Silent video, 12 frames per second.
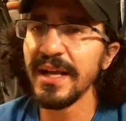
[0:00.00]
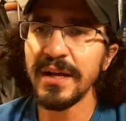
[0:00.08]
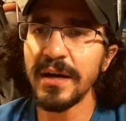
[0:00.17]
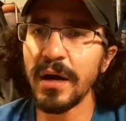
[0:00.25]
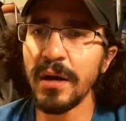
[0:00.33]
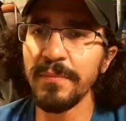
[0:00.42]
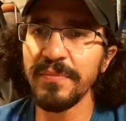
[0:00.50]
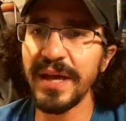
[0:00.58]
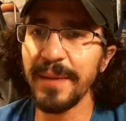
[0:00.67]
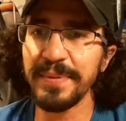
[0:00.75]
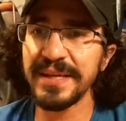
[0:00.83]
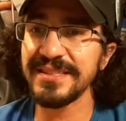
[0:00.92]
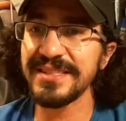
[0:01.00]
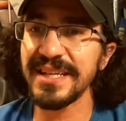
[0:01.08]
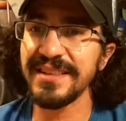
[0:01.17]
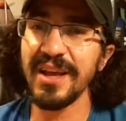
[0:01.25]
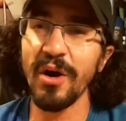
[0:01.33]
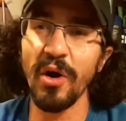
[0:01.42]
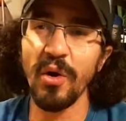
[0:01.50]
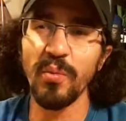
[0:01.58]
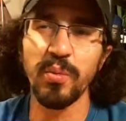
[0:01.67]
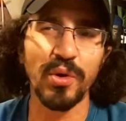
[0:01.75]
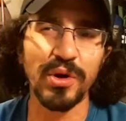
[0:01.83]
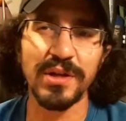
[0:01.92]
That being said, they all
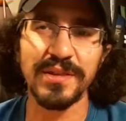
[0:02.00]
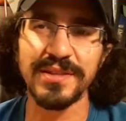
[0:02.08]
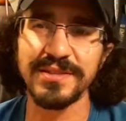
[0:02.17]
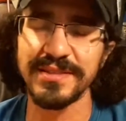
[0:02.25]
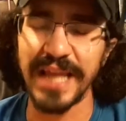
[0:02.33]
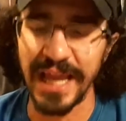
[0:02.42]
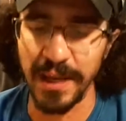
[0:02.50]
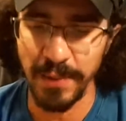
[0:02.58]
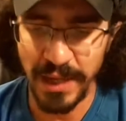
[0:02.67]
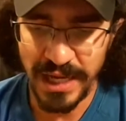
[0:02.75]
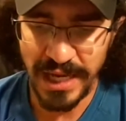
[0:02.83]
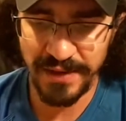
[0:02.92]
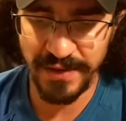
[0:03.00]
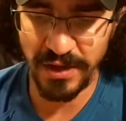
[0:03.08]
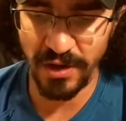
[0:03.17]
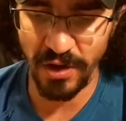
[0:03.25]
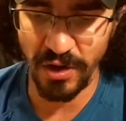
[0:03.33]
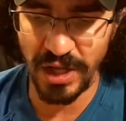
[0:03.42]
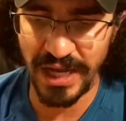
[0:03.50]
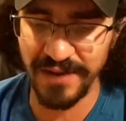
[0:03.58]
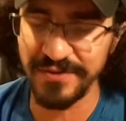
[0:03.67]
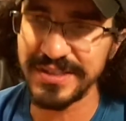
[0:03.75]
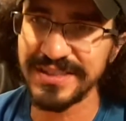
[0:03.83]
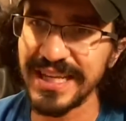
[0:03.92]
work the same and they all
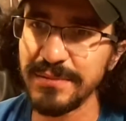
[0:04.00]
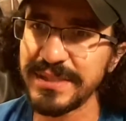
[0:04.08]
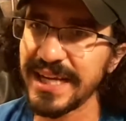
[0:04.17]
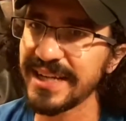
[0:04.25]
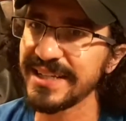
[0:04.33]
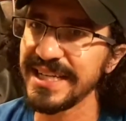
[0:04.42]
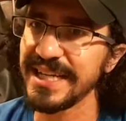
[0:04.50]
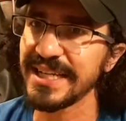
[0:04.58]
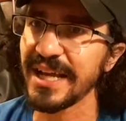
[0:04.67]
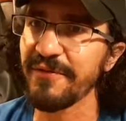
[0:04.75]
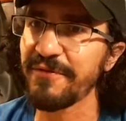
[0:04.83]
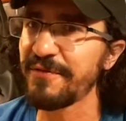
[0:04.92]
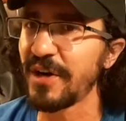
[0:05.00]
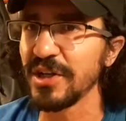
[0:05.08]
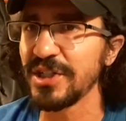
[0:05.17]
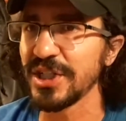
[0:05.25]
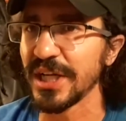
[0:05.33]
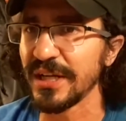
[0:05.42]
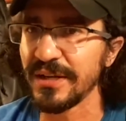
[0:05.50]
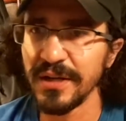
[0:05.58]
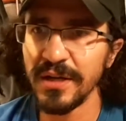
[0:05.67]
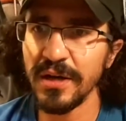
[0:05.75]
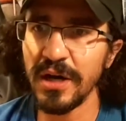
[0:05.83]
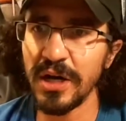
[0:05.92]
have the same technique and function.
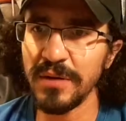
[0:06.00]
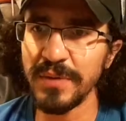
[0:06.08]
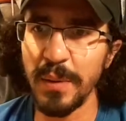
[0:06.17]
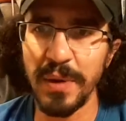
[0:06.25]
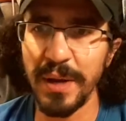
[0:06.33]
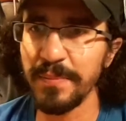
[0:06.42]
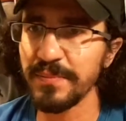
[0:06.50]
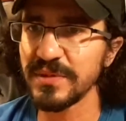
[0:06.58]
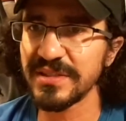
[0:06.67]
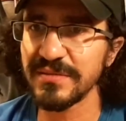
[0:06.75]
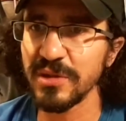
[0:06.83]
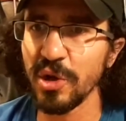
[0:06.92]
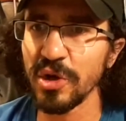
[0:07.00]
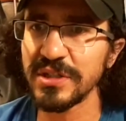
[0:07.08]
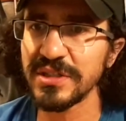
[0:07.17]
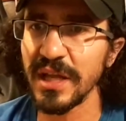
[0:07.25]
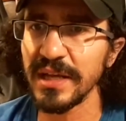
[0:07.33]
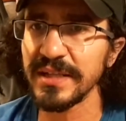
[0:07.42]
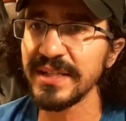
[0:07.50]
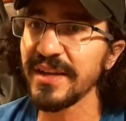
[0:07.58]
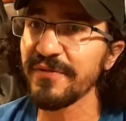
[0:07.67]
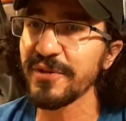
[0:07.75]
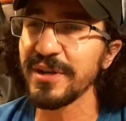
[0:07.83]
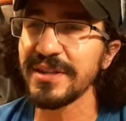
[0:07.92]
They might look slightly
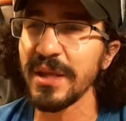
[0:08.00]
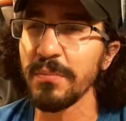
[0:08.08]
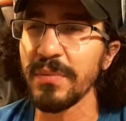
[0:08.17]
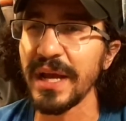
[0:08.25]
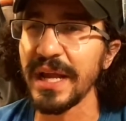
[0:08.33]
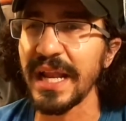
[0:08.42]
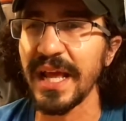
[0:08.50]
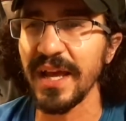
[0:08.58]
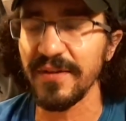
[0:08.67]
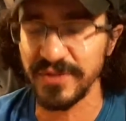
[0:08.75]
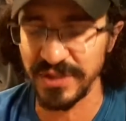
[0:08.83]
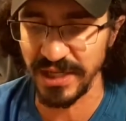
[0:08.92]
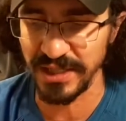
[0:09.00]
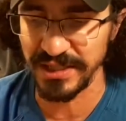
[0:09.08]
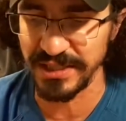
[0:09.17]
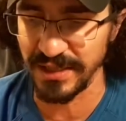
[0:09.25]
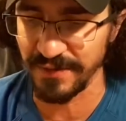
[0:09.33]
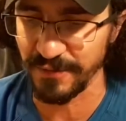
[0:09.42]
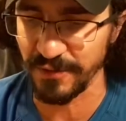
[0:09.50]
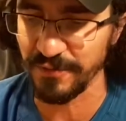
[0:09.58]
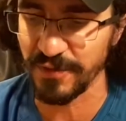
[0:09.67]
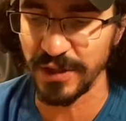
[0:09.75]
different. They might have slightly different